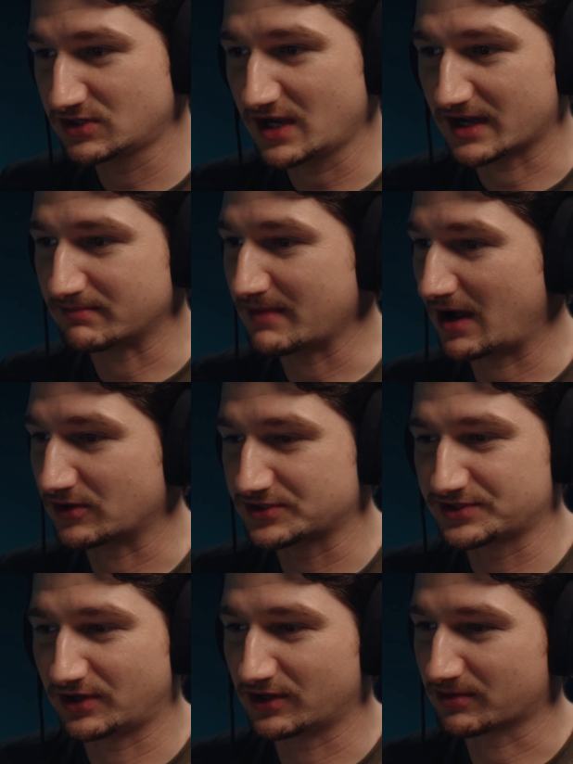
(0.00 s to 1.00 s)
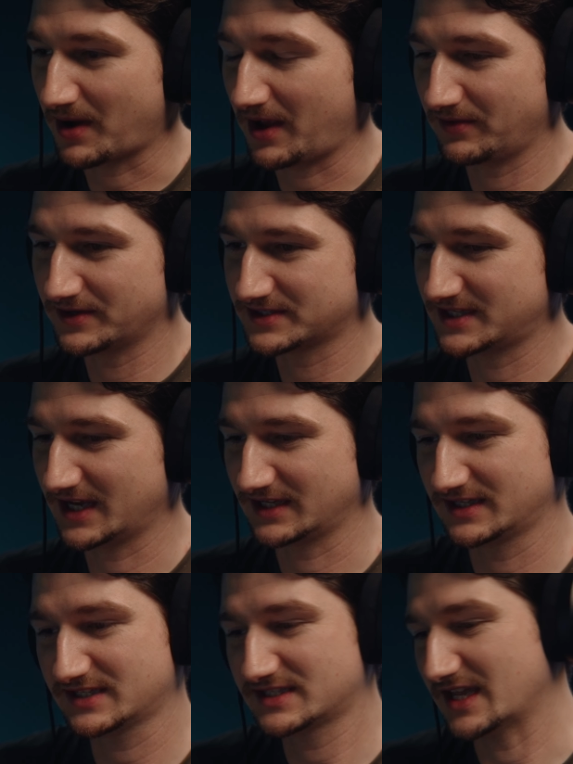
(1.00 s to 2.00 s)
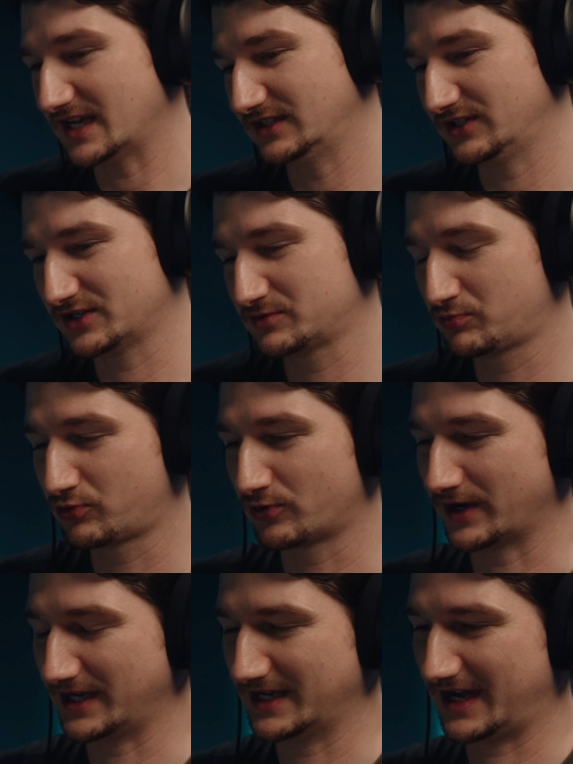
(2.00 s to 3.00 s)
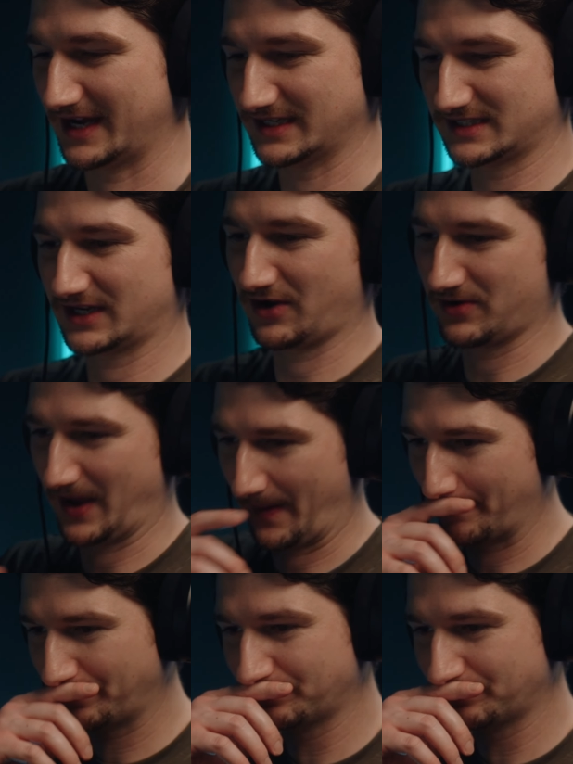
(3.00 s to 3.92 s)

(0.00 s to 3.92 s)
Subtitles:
You got mounts all around this thing. This thing looks pretty nice. Okay.